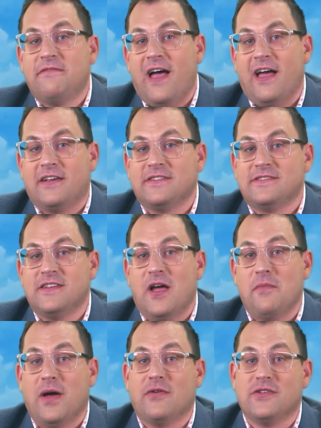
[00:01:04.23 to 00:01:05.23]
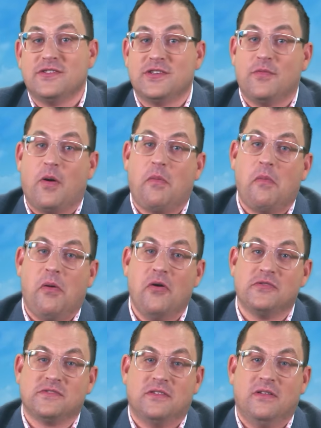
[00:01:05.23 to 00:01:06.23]
facts about consumer
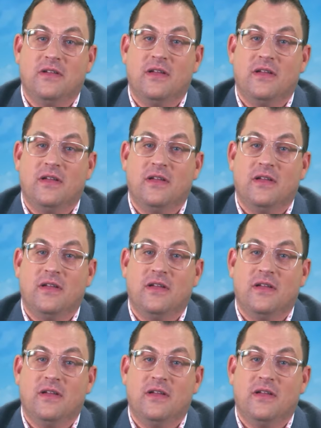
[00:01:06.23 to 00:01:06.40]
proposal.